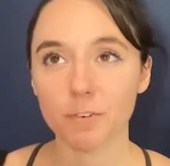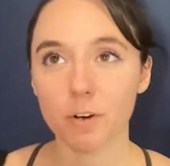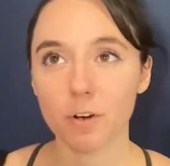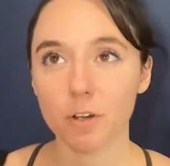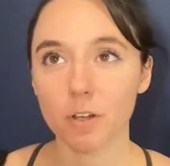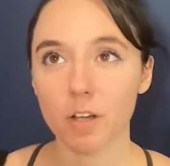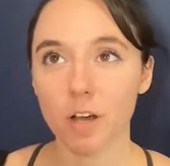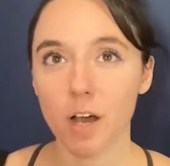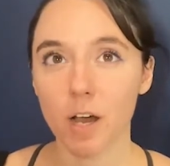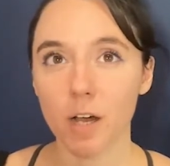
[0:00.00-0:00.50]

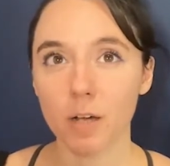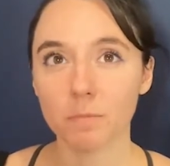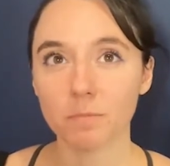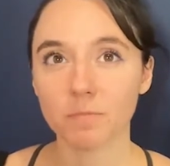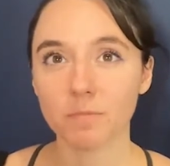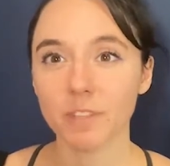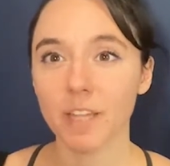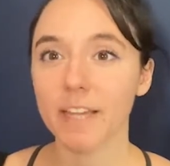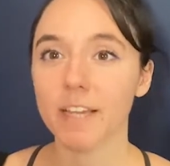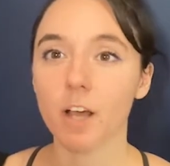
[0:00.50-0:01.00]

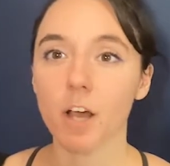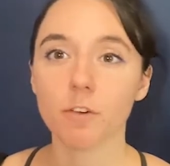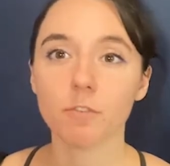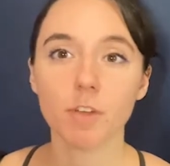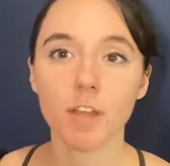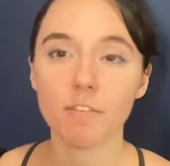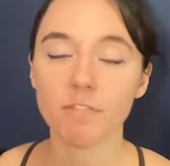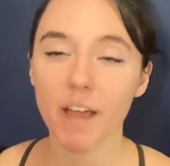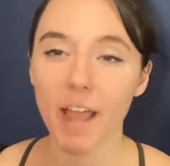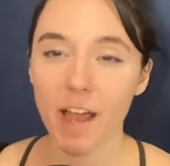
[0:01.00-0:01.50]

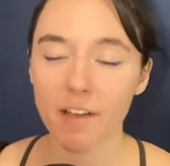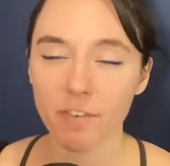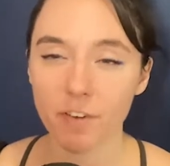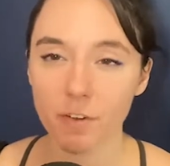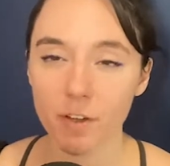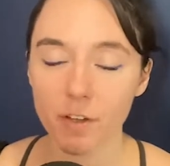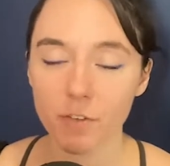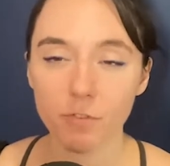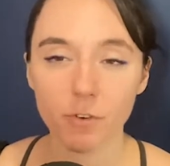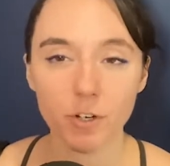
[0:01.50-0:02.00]
if I have
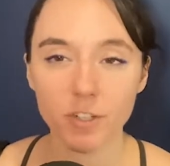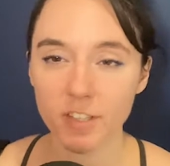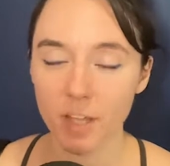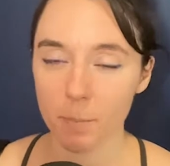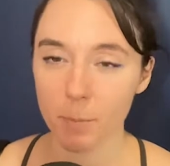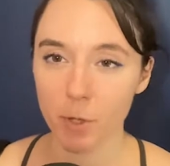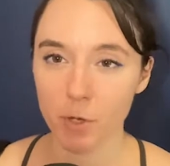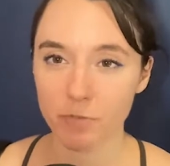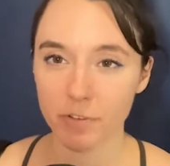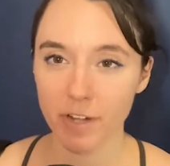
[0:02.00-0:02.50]
a, for
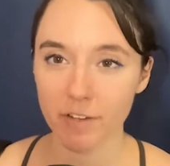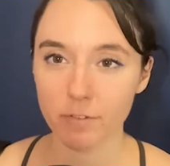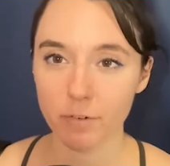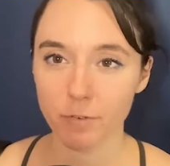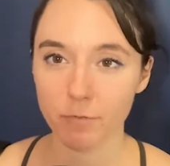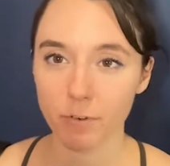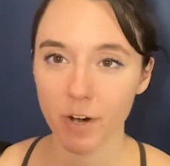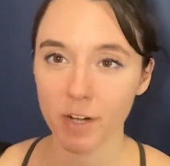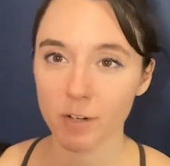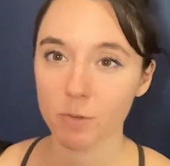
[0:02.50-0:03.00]
example, if I have a
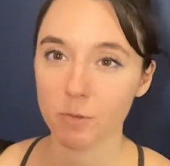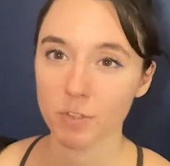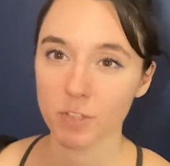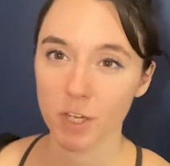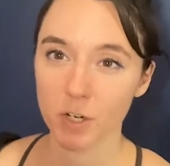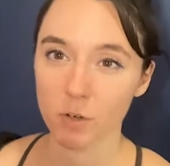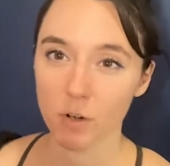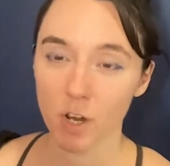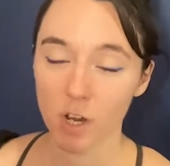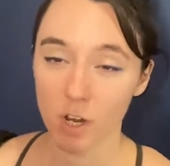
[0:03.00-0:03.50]
friend who's
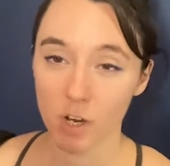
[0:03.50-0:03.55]
like